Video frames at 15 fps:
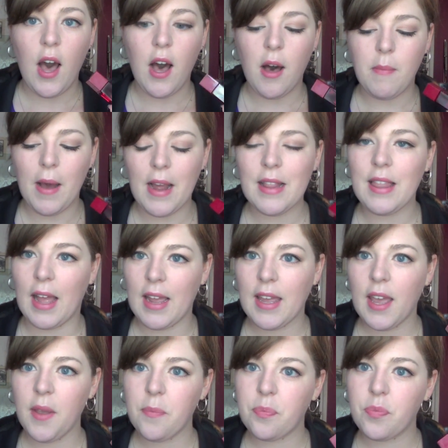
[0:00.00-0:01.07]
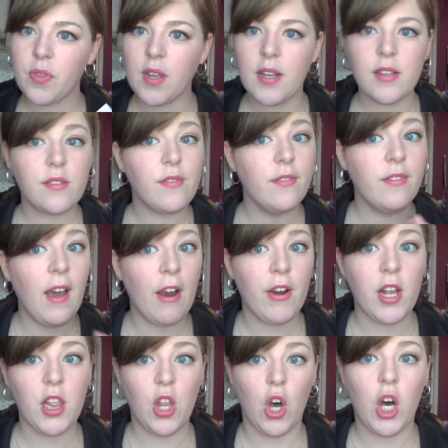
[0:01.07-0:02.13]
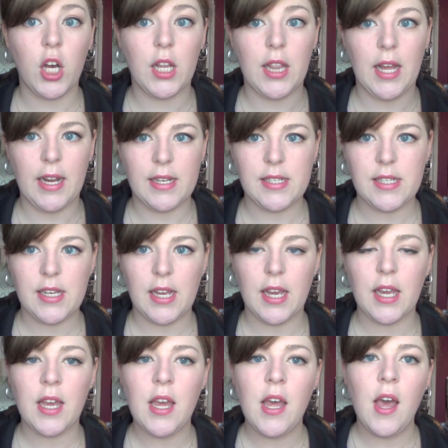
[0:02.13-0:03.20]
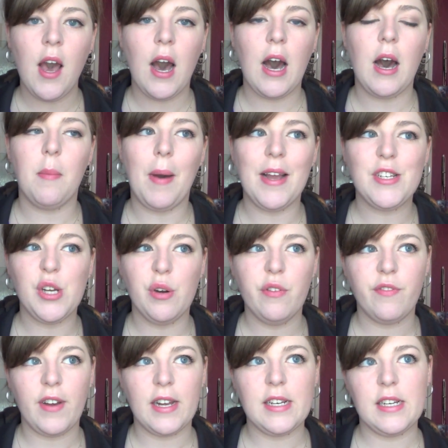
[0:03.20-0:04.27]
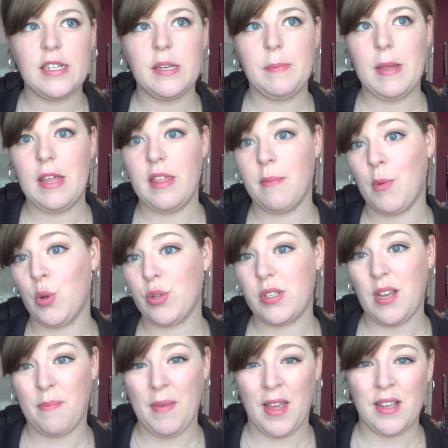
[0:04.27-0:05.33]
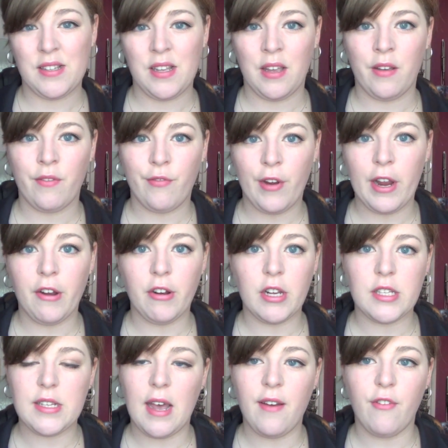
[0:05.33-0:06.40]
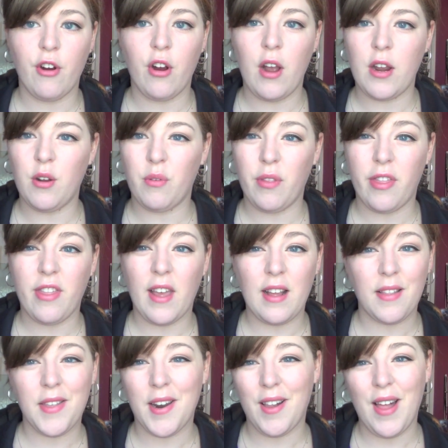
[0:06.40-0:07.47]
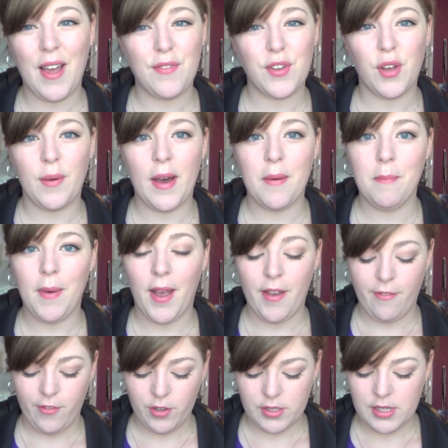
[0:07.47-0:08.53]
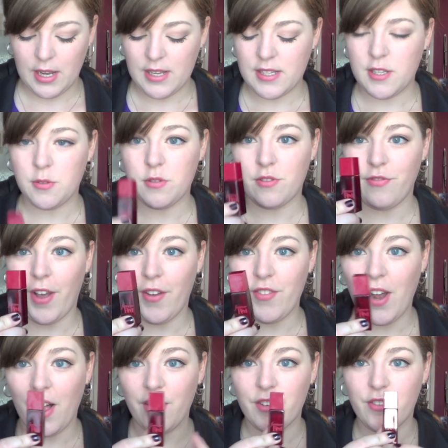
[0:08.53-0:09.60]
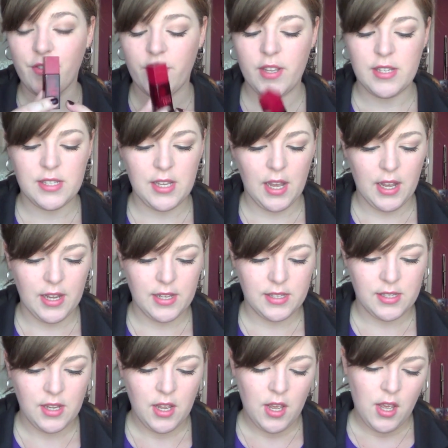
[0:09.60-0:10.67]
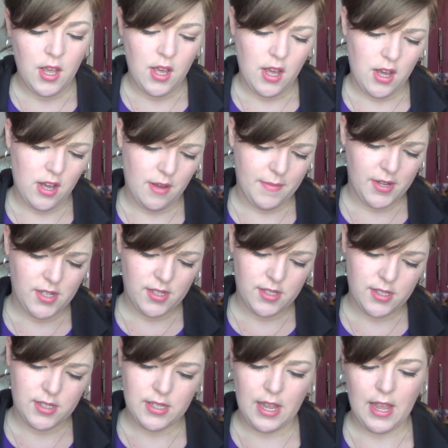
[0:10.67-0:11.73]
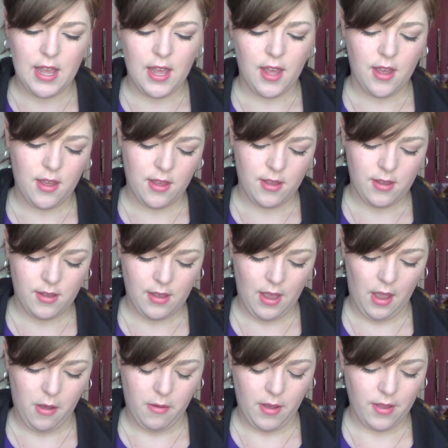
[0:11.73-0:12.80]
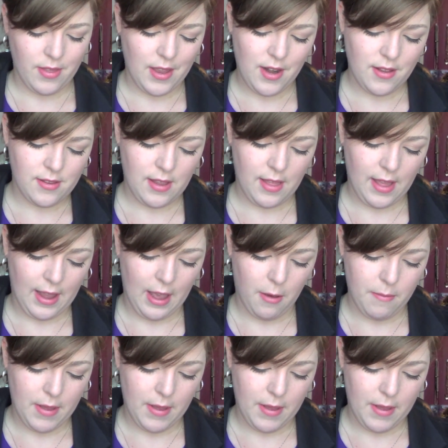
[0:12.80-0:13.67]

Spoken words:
I like it. It's very long lasting. I don't find it to be the most amazing fragrance ever. I don't think that I'll have to go out and buy a full size. This was $5 for this size. It doesn't say how, they didn't say like how